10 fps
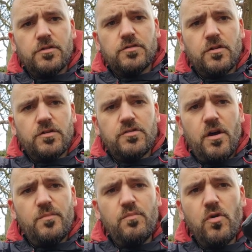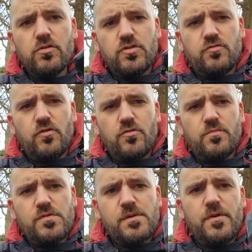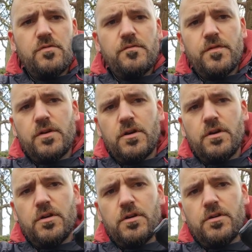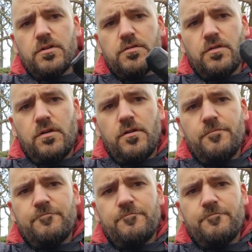so there's not much room to move. So